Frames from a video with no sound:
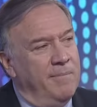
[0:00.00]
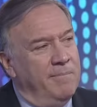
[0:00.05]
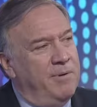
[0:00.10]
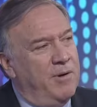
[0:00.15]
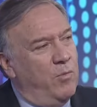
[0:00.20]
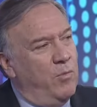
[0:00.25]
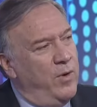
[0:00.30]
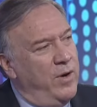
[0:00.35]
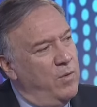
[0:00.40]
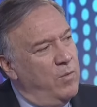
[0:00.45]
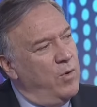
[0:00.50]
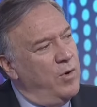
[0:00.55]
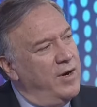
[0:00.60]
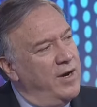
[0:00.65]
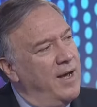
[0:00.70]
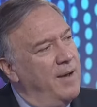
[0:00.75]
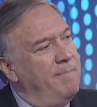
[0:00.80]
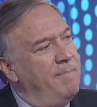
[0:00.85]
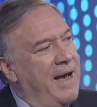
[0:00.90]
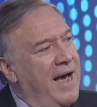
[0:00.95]
But we
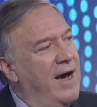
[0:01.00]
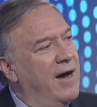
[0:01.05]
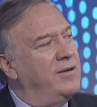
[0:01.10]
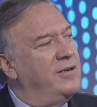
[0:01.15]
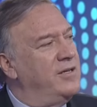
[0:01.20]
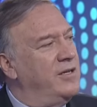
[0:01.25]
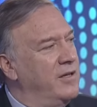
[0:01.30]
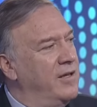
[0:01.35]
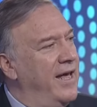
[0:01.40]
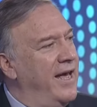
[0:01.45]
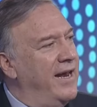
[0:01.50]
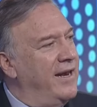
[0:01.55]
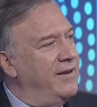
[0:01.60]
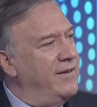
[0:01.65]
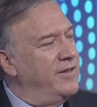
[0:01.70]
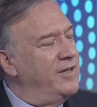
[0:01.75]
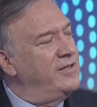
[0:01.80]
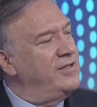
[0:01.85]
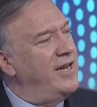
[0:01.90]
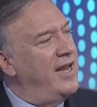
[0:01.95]
weren't about to
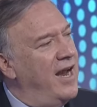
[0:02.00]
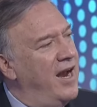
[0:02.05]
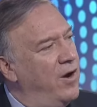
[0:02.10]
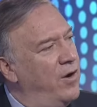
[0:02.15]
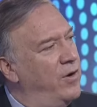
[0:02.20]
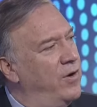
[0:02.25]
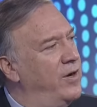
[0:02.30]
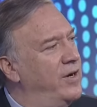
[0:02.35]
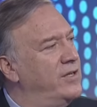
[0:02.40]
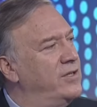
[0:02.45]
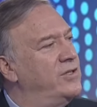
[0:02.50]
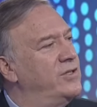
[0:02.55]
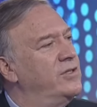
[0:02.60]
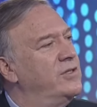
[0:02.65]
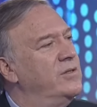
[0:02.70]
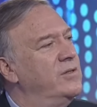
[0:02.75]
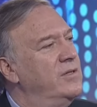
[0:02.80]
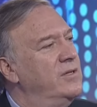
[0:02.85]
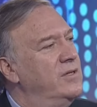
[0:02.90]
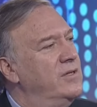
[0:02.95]
let the terrorists
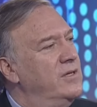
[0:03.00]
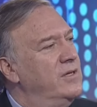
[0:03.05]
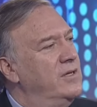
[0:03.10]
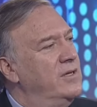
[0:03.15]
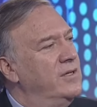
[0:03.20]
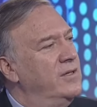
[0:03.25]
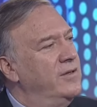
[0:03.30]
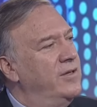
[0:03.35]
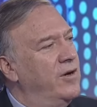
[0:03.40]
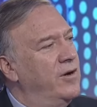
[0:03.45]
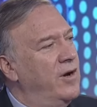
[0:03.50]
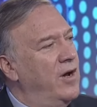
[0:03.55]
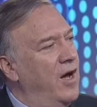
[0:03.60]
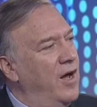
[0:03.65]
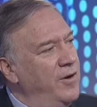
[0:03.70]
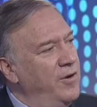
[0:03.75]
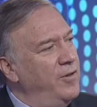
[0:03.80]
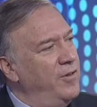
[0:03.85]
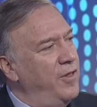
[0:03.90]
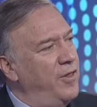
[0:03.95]
that are
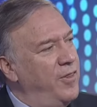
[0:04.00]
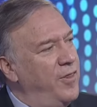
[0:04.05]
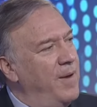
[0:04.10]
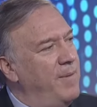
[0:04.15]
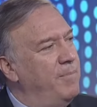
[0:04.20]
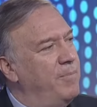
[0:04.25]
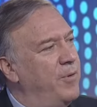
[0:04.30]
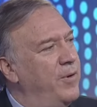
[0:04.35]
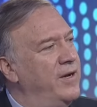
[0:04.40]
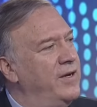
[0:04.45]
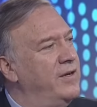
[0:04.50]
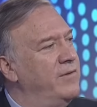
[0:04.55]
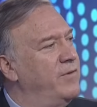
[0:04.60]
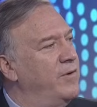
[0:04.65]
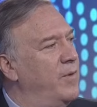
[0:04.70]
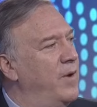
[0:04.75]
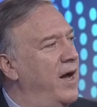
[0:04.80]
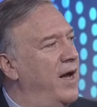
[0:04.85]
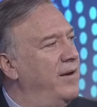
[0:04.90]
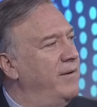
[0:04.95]
under the thumbprint of
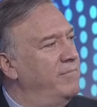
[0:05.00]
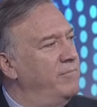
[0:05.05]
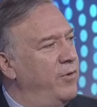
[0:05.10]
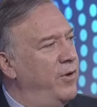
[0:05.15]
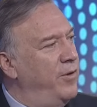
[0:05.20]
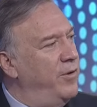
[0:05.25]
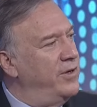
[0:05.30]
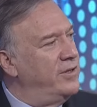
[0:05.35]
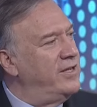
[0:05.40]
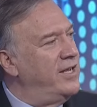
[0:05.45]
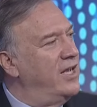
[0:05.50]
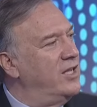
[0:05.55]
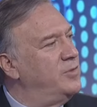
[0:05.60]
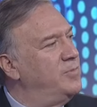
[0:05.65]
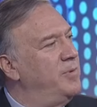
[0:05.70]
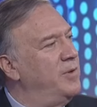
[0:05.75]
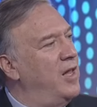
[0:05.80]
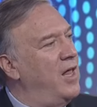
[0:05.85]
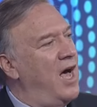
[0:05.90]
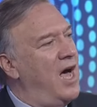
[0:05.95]
Iran, whether it's
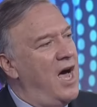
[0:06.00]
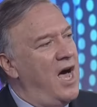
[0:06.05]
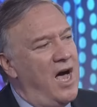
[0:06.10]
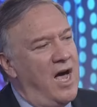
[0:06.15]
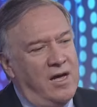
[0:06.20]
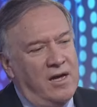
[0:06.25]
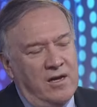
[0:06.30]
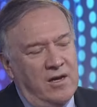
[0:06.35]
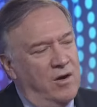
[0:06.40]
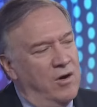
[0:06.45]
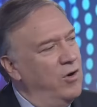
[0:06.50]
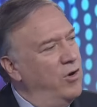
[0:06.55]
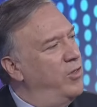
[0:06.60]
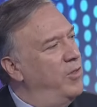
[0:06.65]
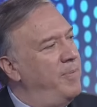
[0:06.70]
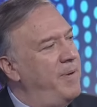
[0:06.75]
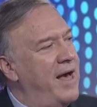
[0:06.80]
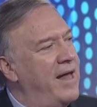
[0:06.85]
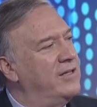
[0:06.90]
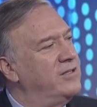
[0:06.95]
Hezbollah or the
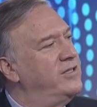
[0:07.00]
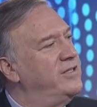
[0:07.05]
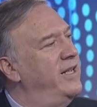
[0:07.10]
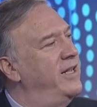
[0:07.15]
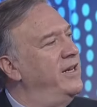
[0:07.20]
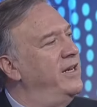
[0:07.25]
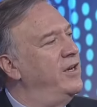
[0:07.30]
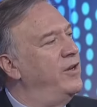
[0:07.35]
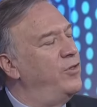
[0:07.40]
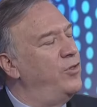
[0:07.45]
Palestinian